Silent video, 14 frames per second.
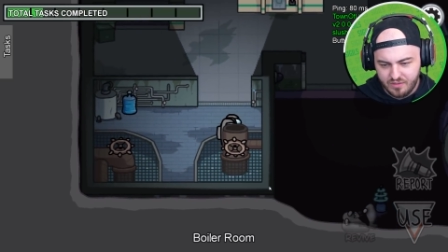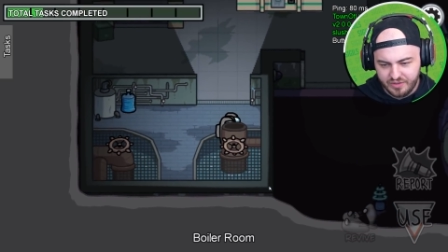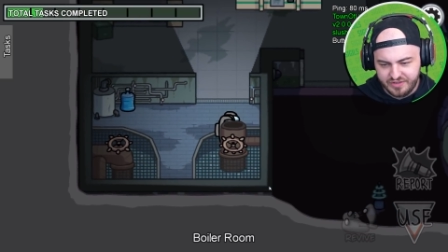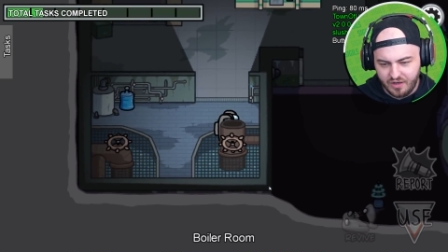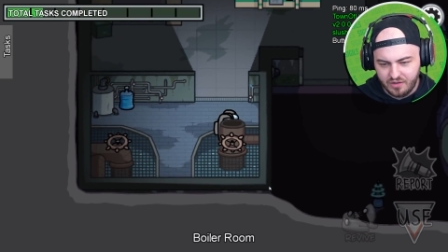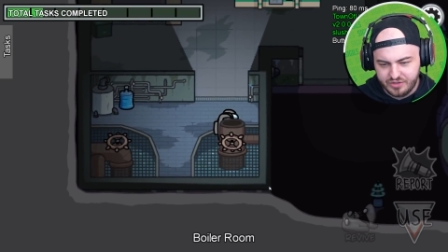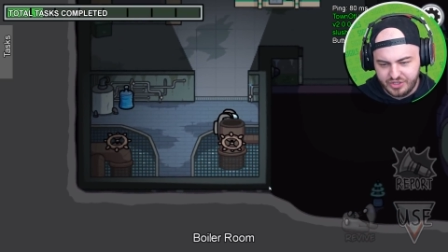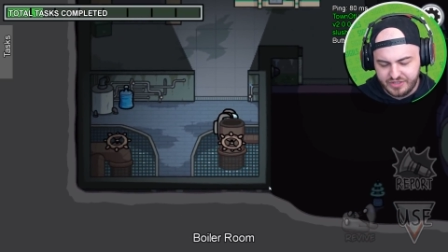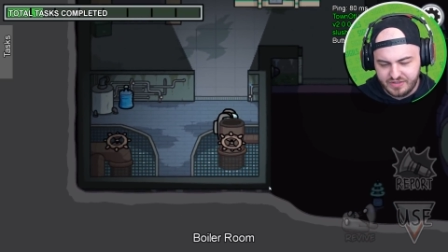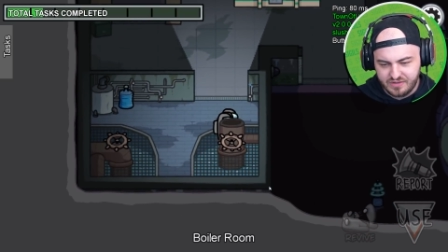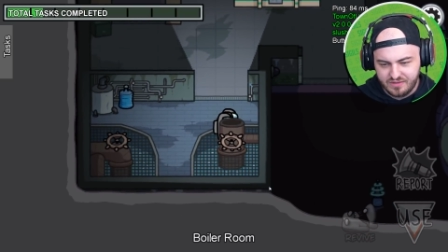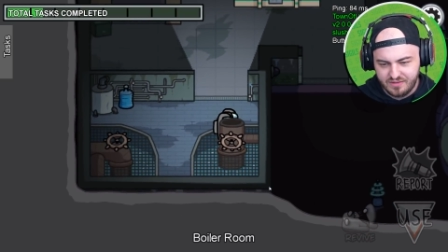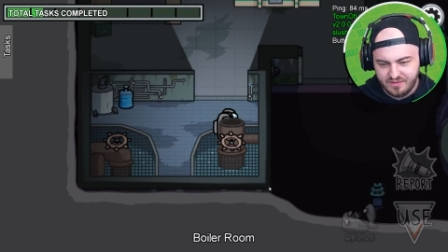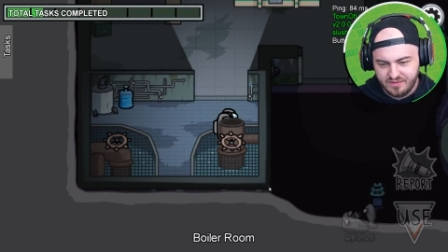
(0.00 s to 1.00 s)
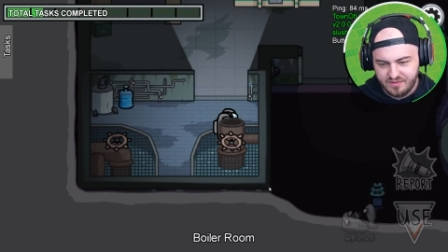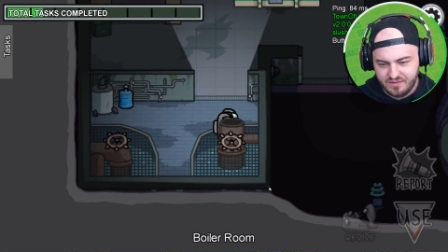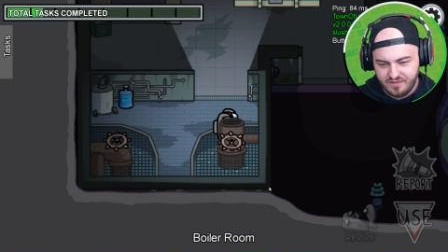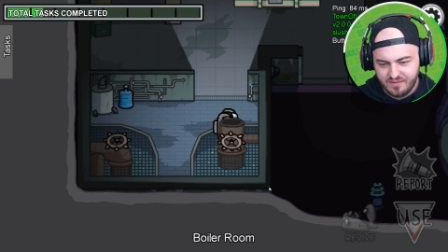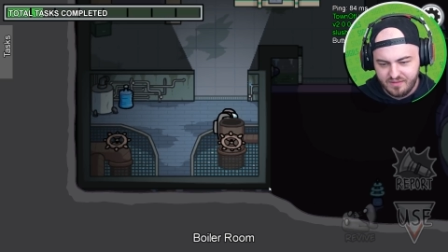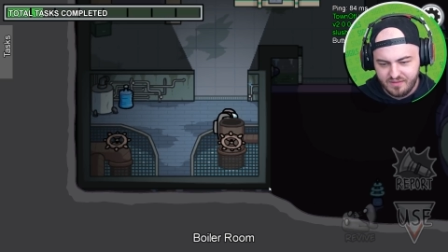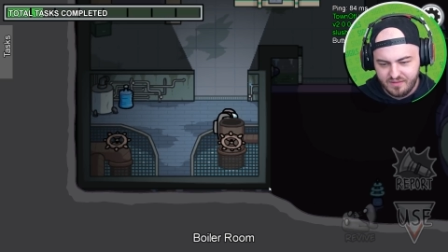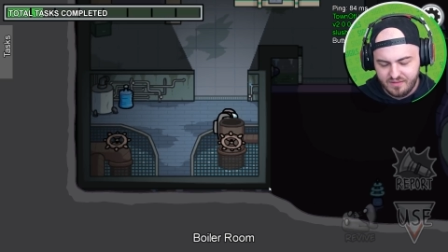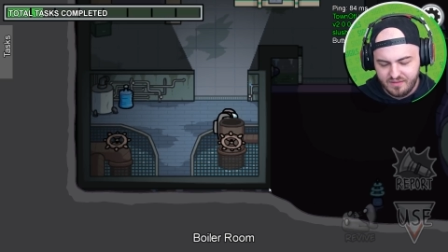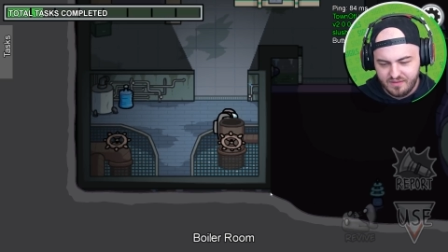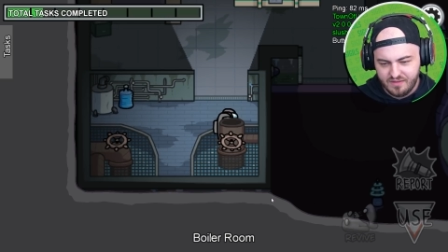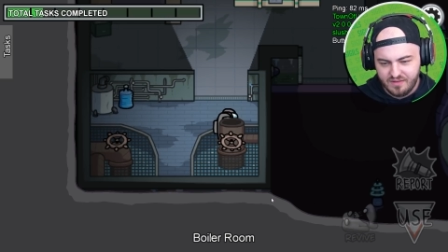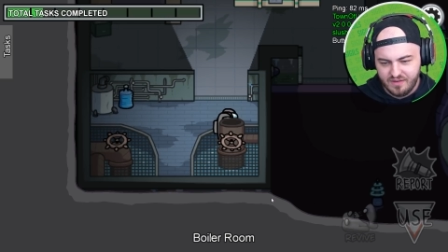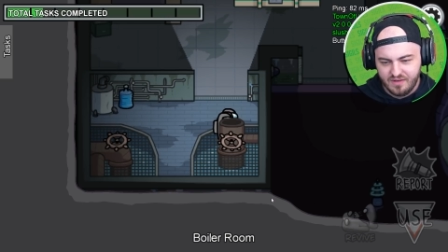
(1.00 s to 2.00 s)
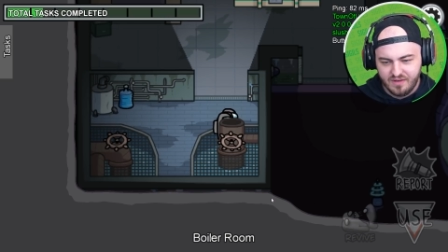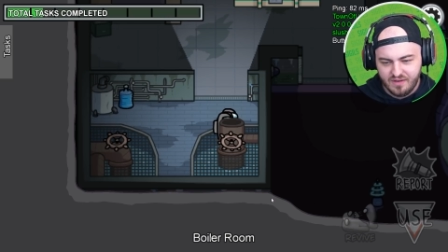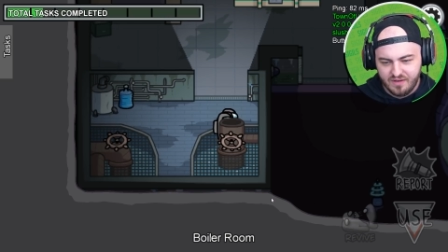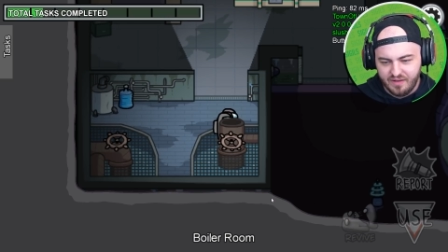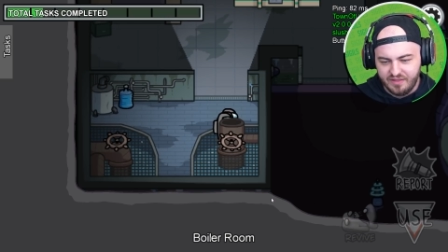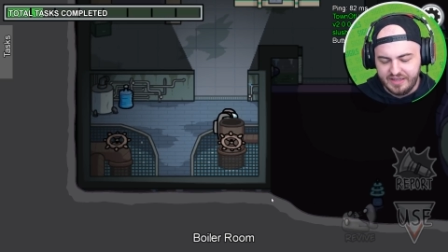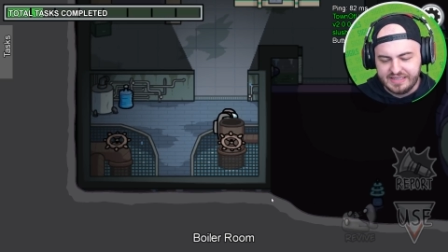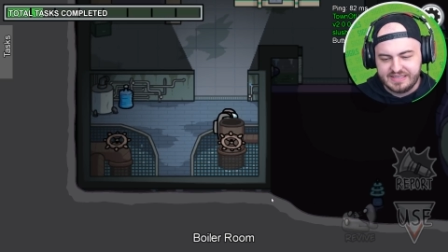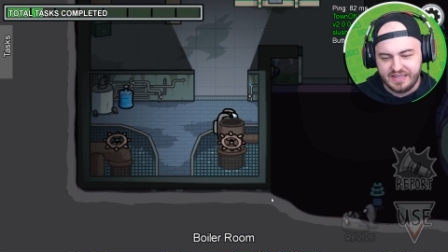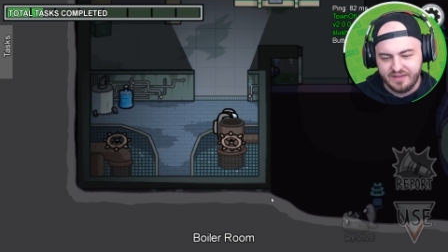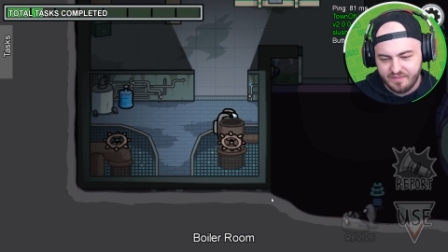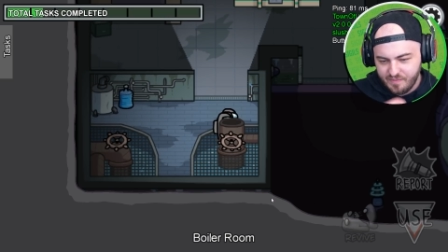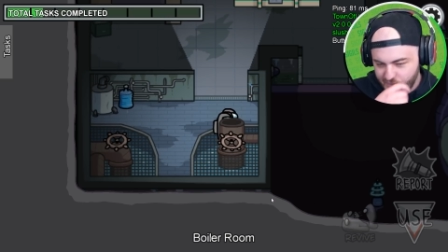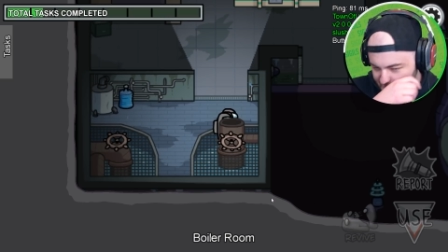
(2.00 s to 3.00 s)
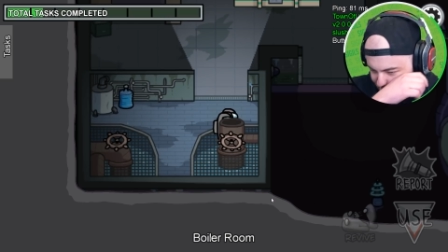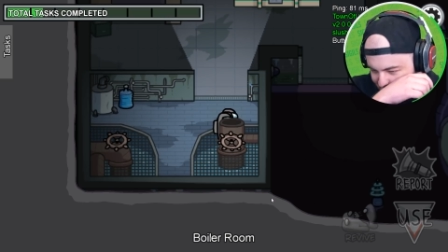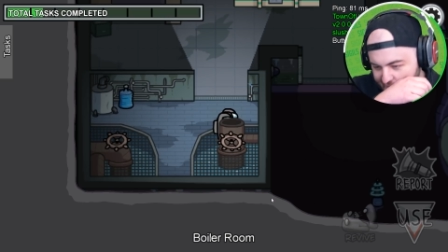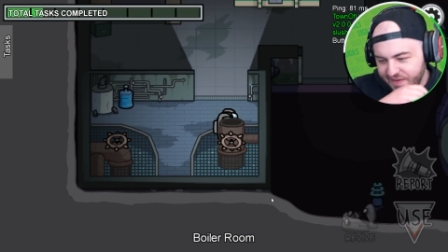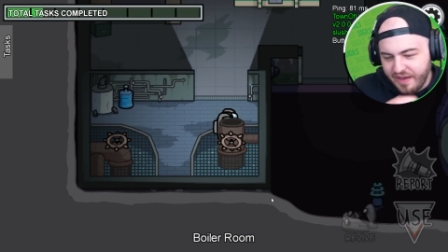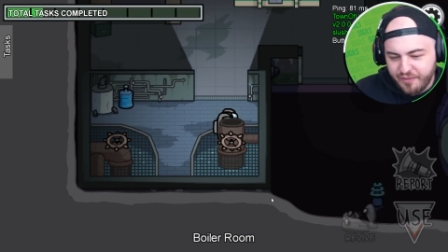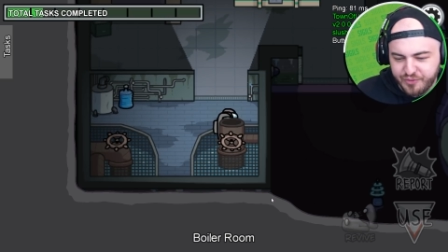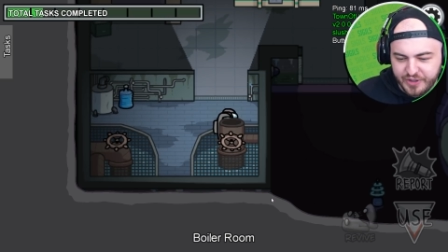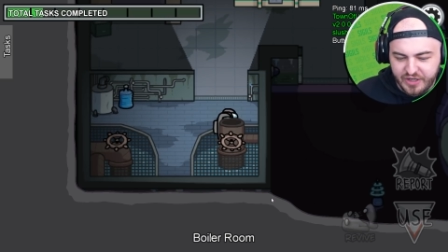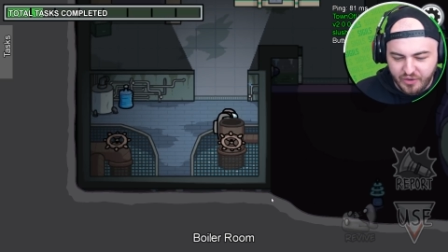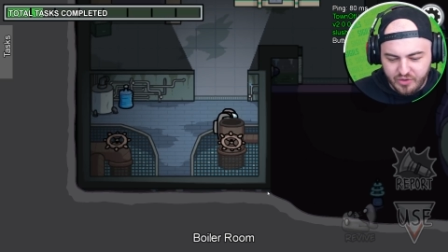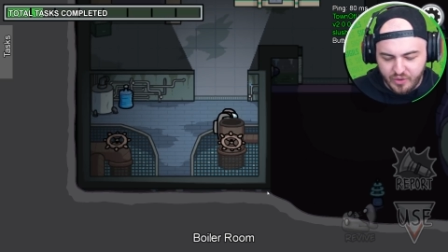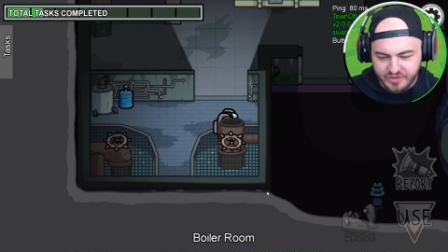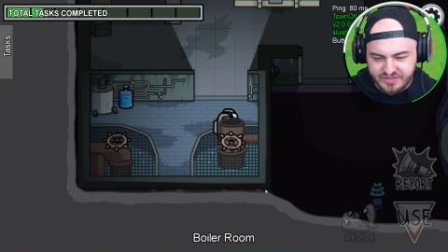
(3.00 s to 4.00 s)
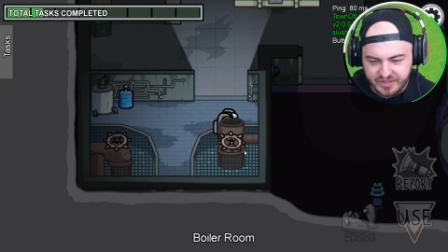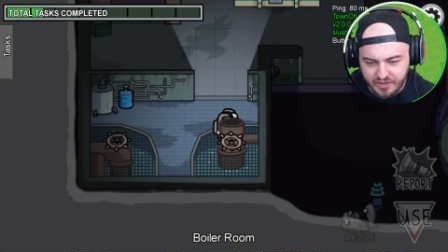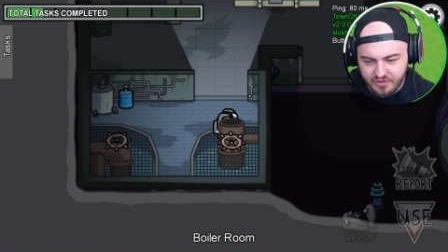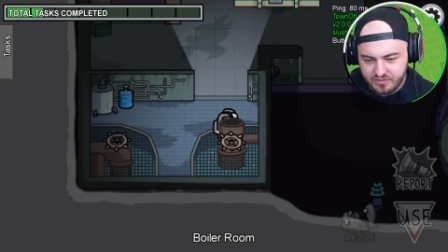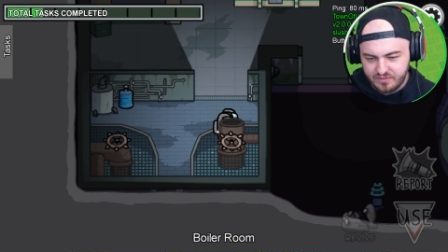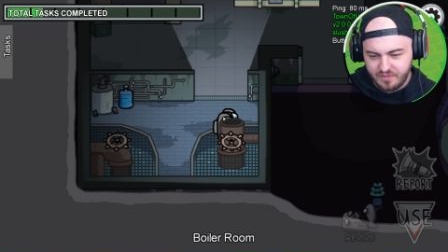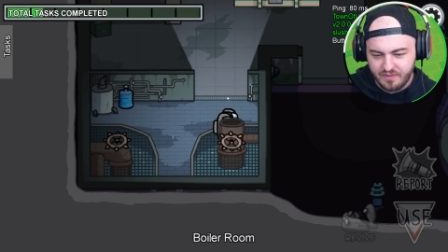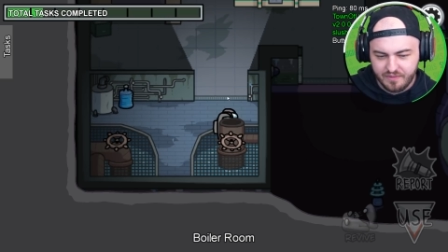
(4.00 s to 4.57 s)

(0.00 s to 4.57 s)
Let's all just. Flico, Flico, you know what to do. Listen. yeah, yeah, Flico, you know what to do.